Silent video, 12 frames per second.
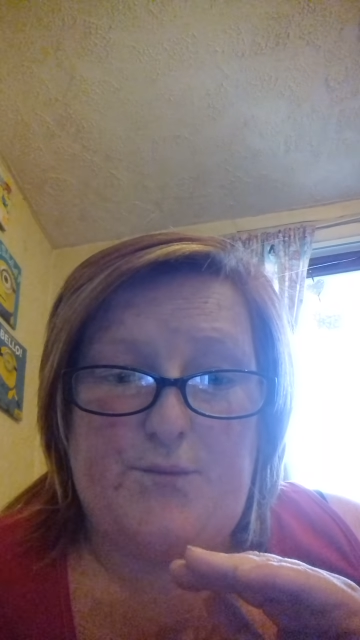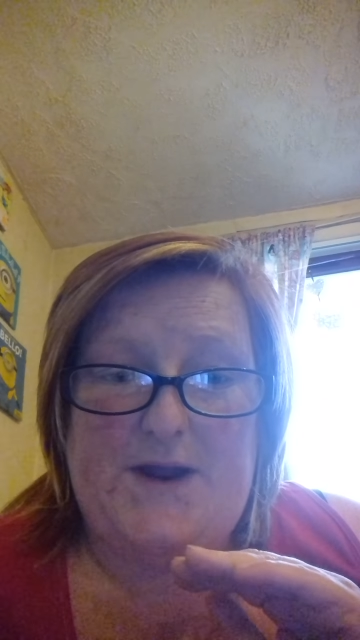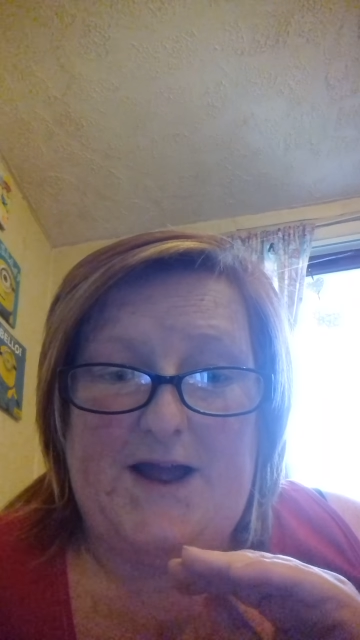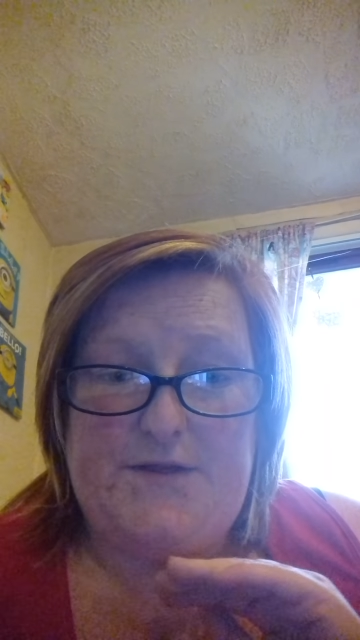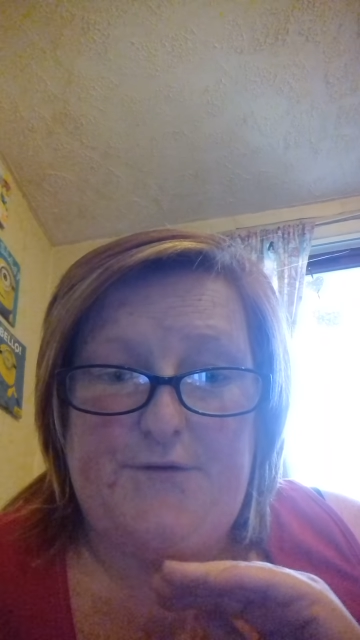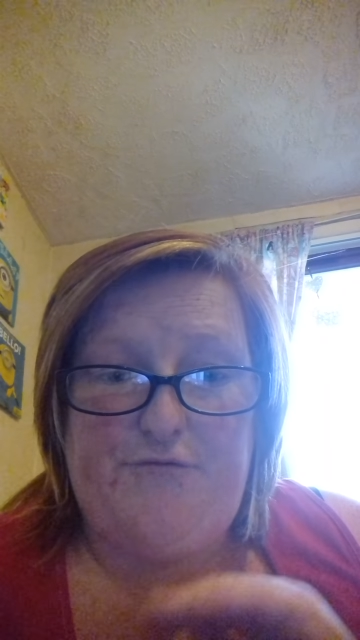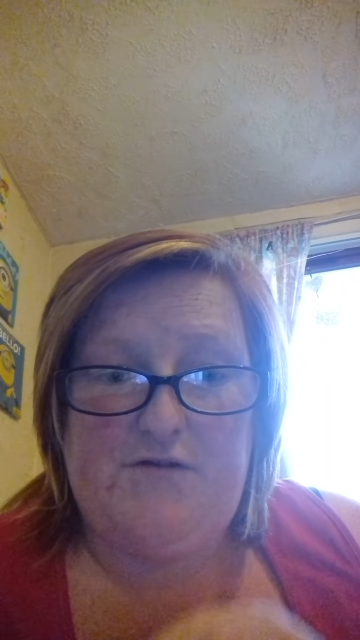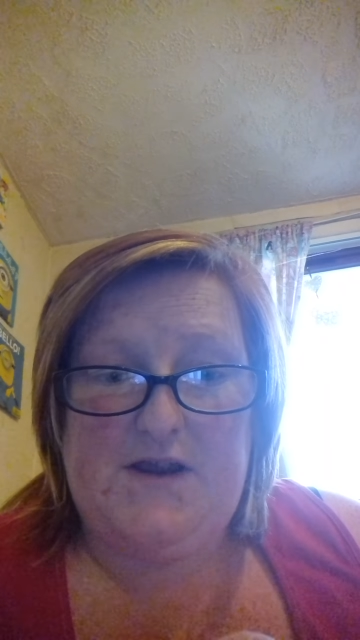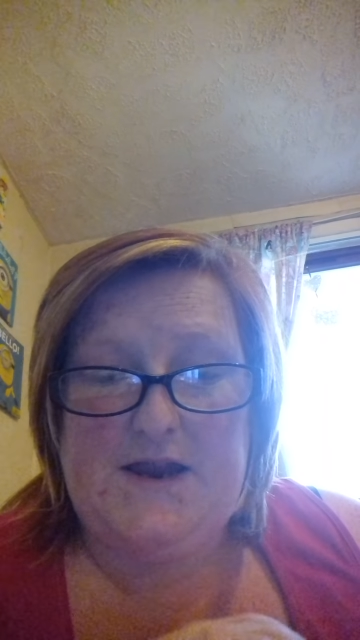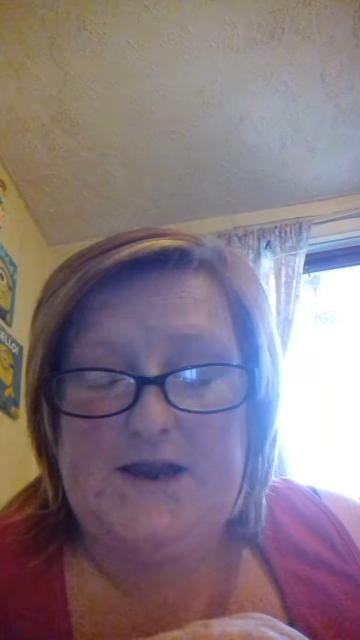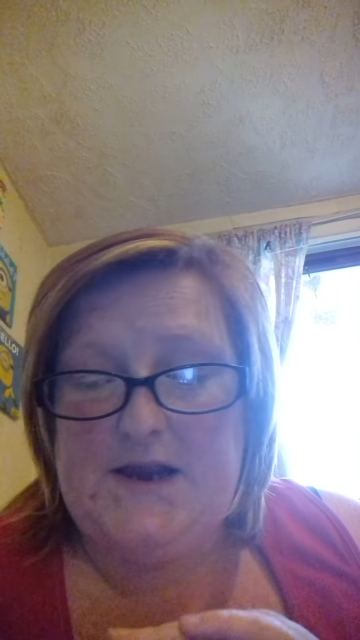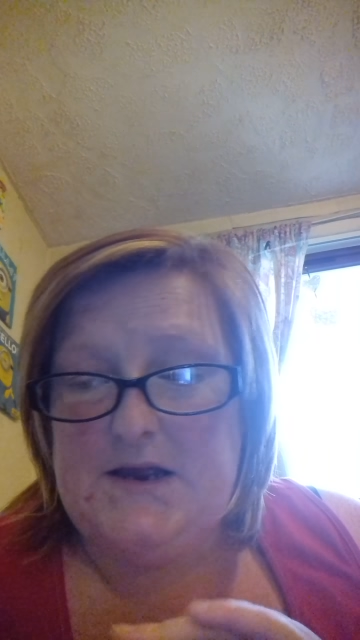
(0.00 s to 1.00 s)
we had the
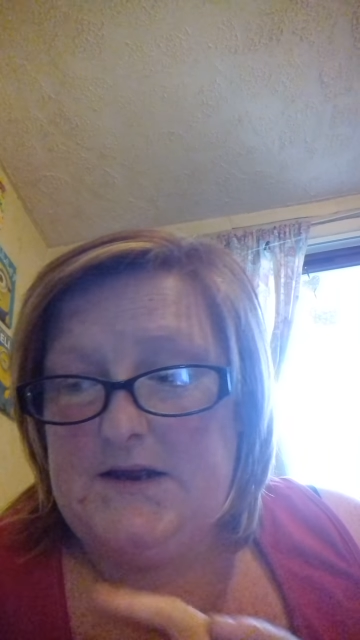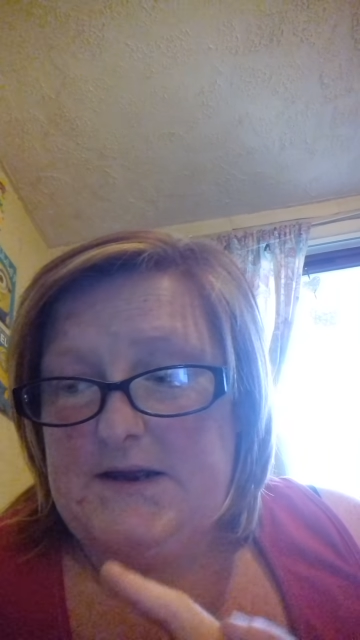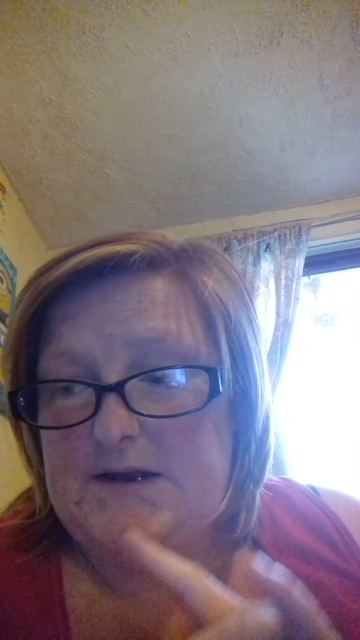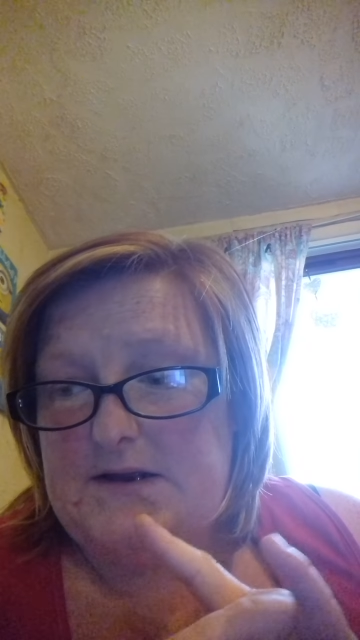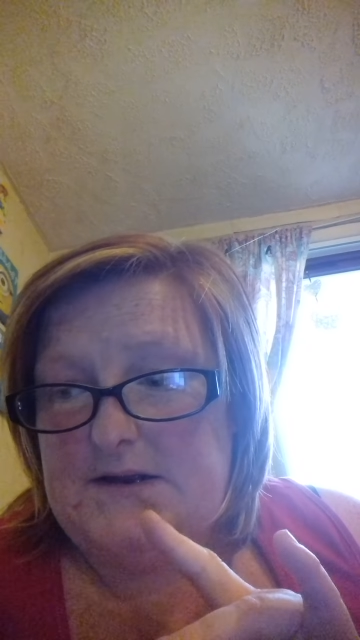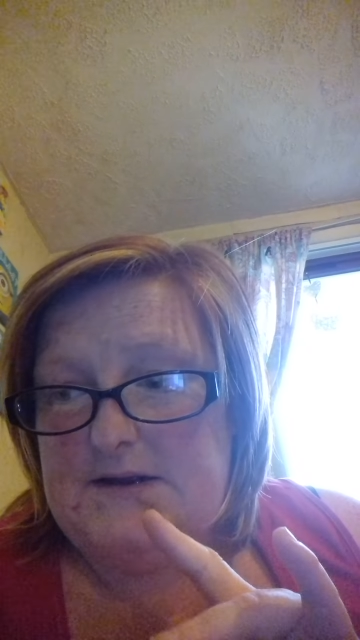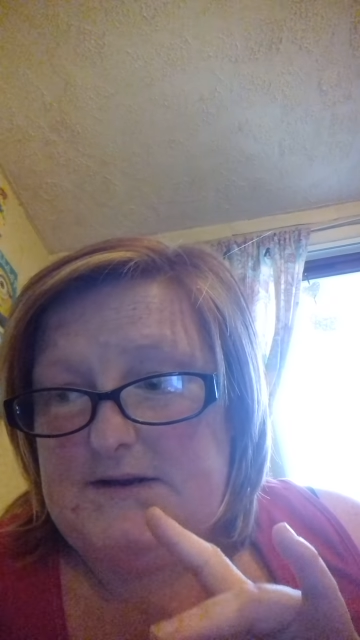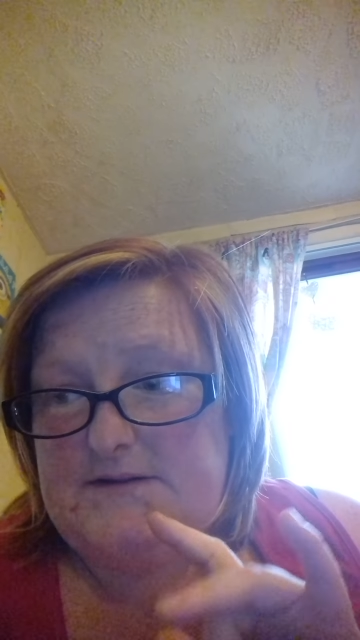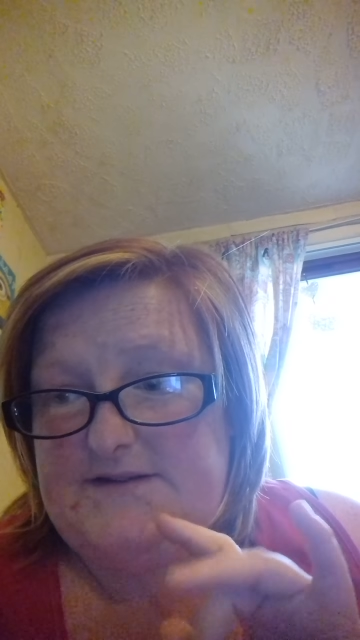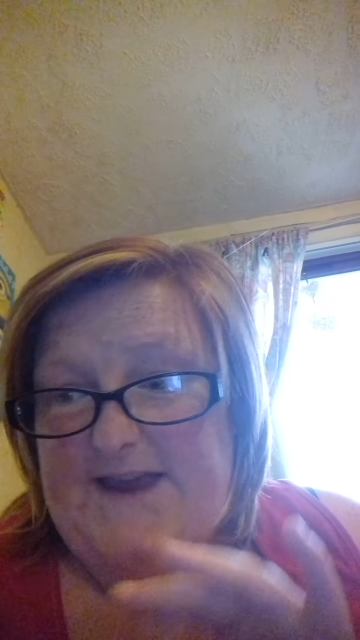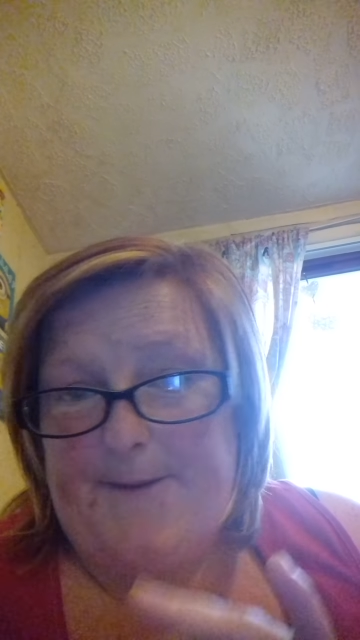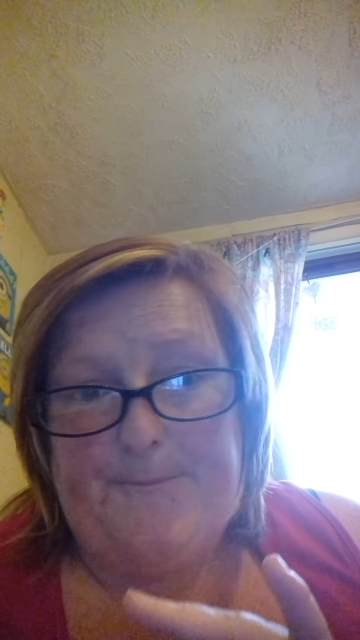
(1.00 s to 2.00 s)
free
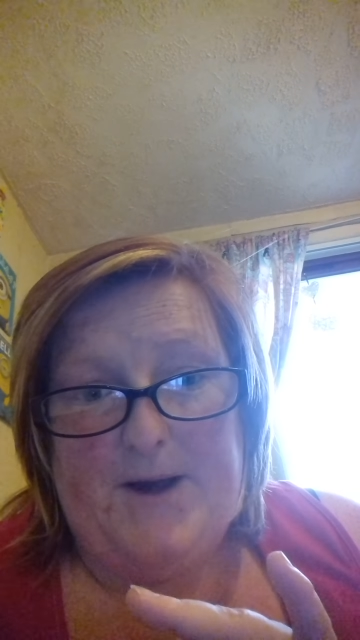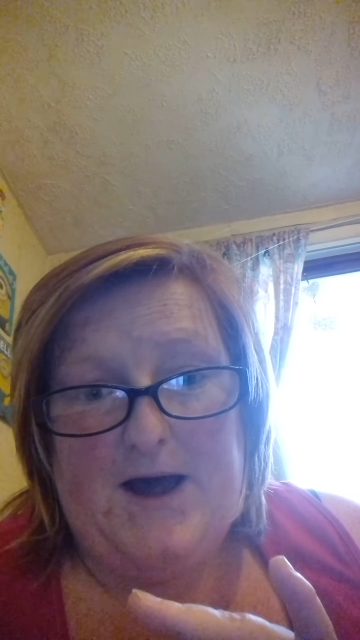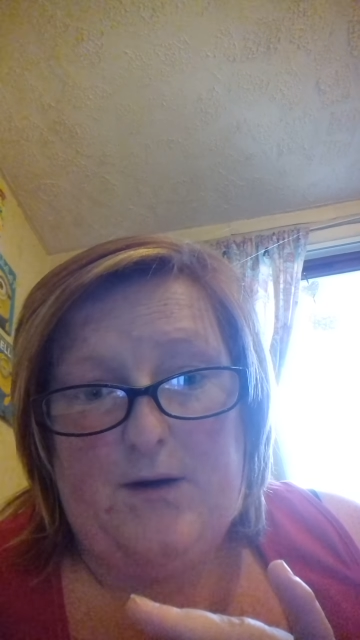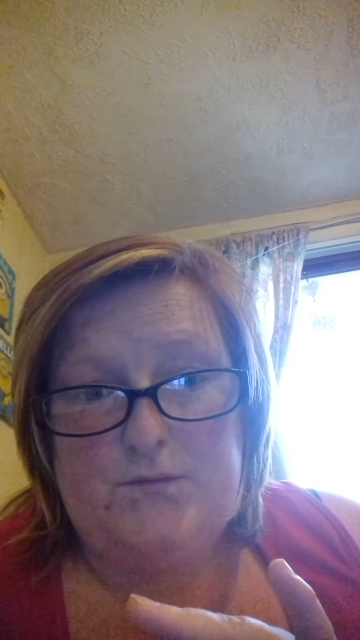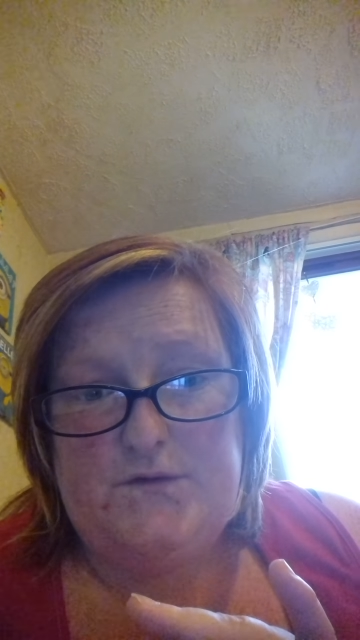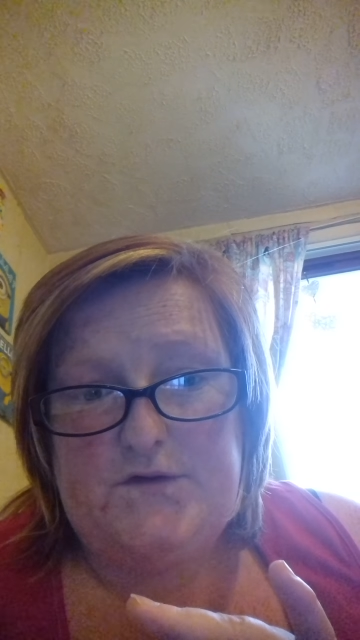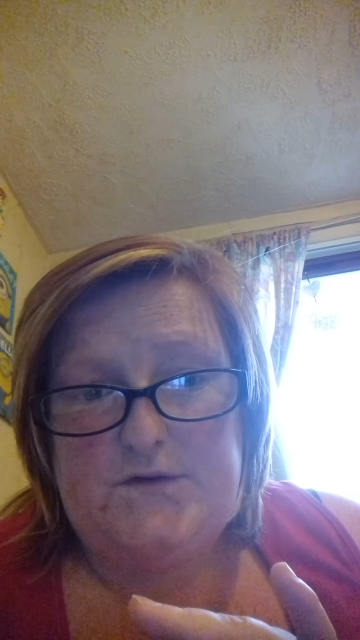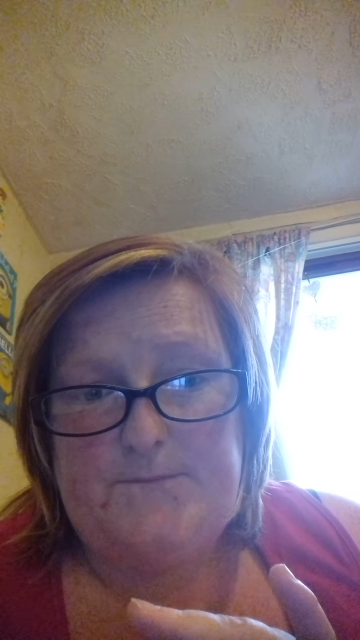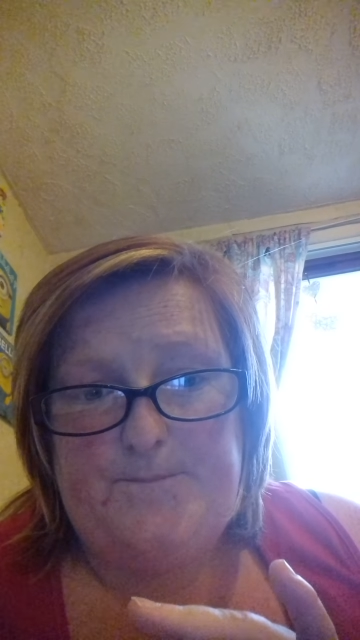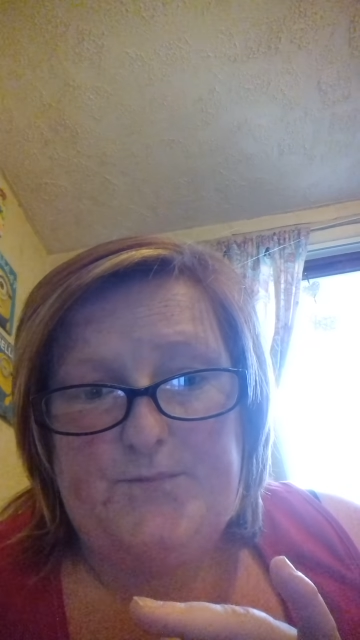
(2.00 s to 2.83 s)
£10.